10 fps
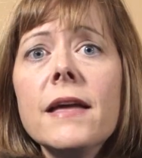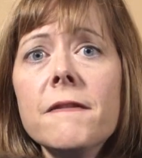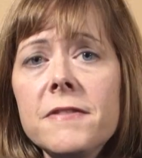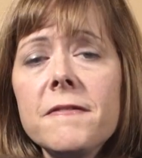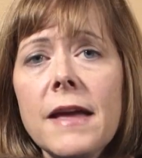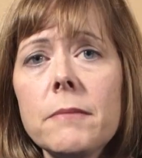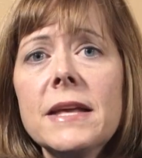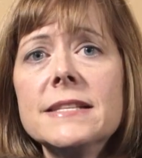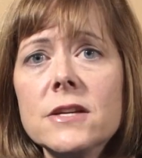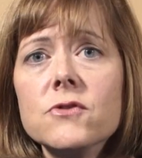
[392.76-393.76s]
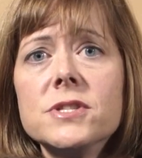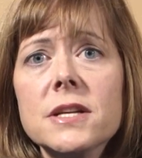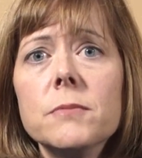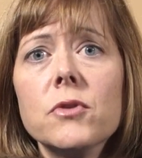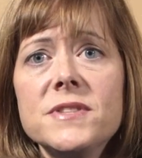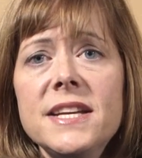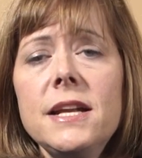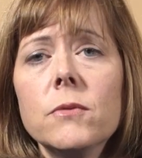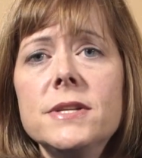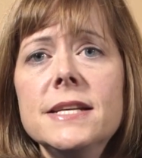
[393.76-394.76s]
If the family is interested in
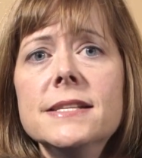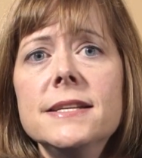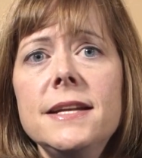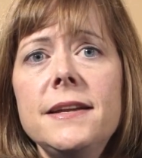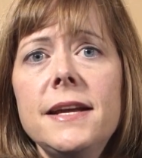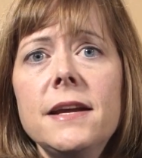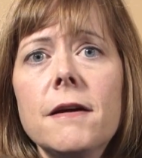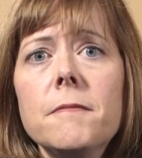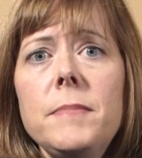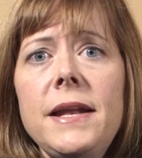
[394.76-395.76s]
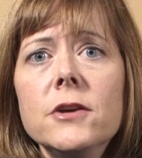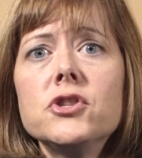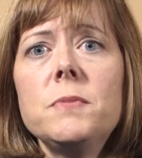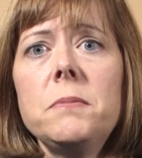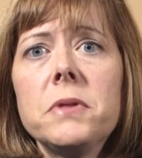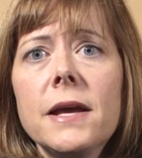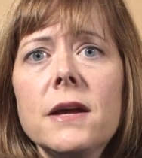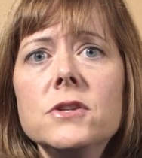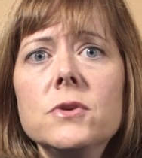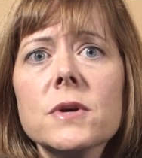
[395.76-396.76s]
proceeding with DCDD, a meeting should be
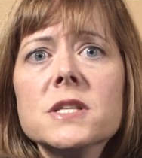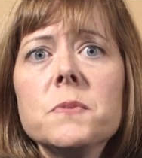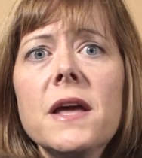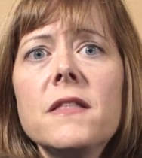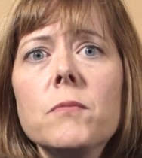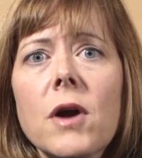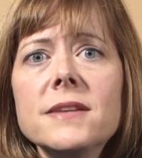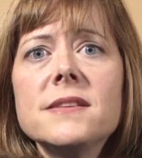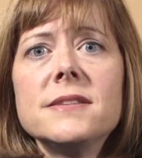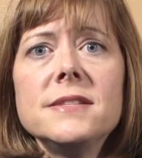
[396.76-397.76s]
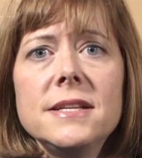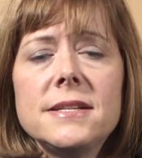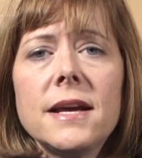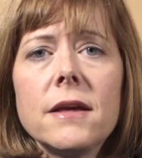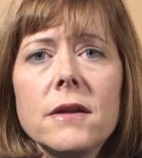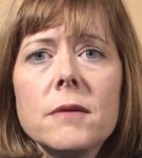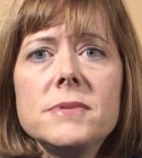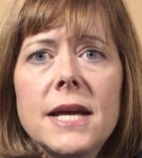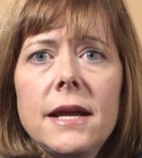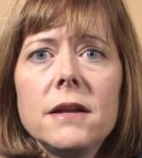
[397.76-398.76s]
planned to explain the process in detail and
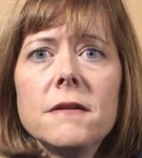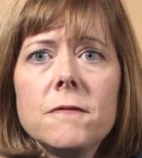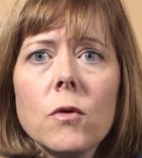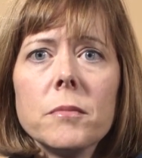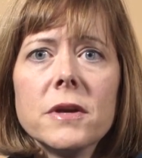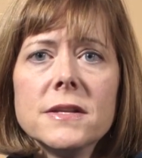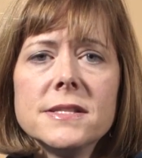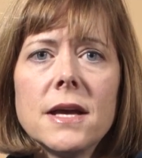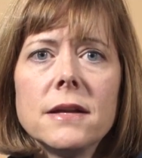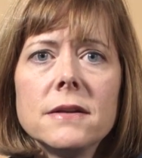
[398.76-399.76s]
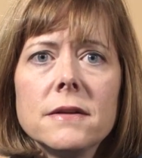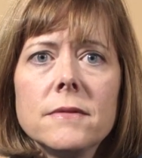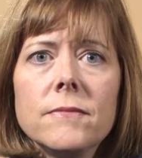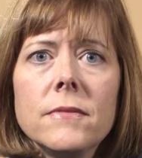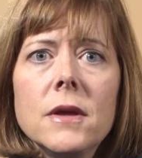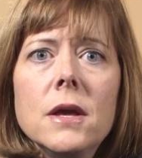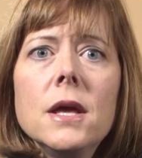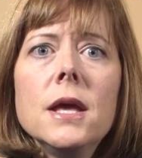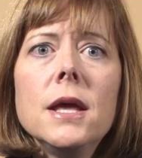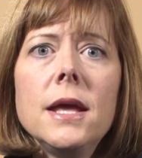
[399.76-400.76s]
obtain informed consent.
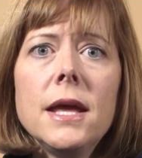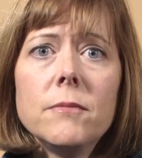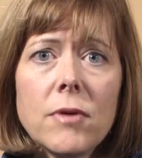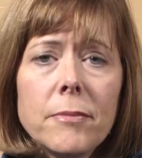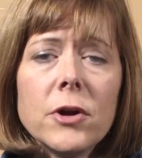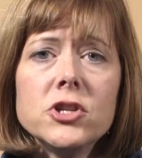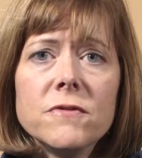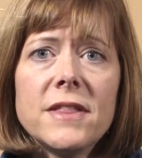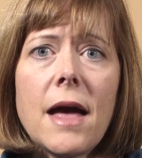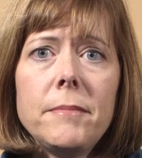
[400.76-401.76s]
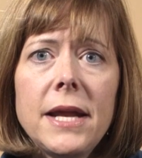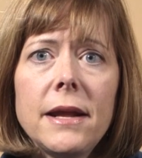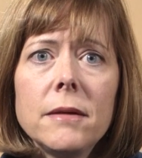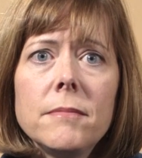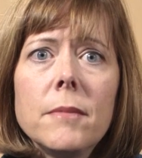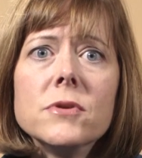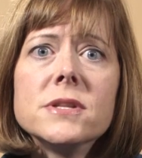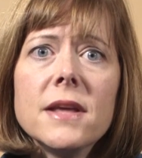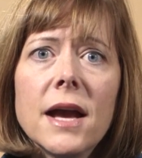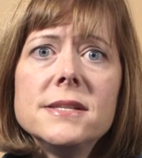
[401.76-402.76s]
In preparation for that meeting, members
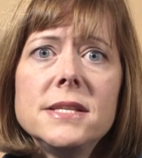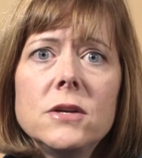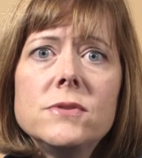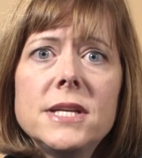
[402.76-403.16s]
of the ICU